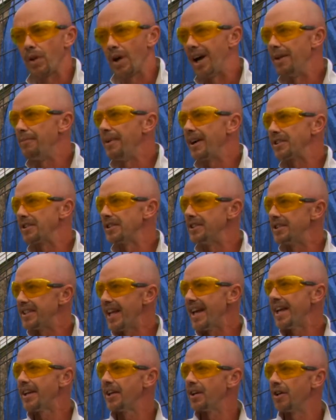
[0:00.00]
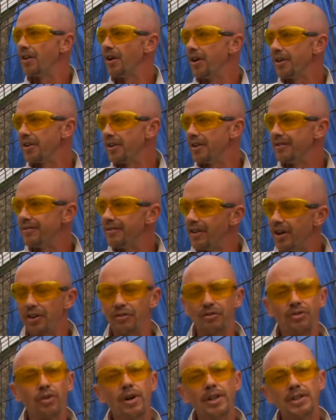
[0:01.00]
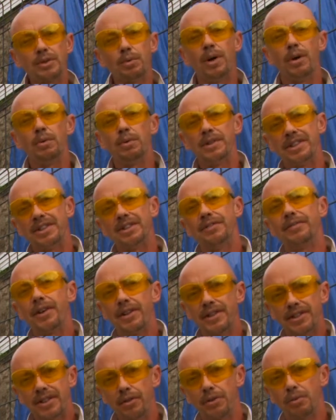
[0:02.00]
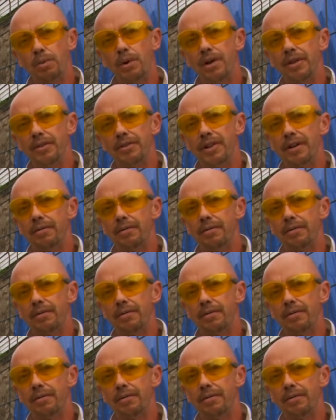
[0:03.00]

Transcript: I'm actually standing on a frost wall, which is the very south wall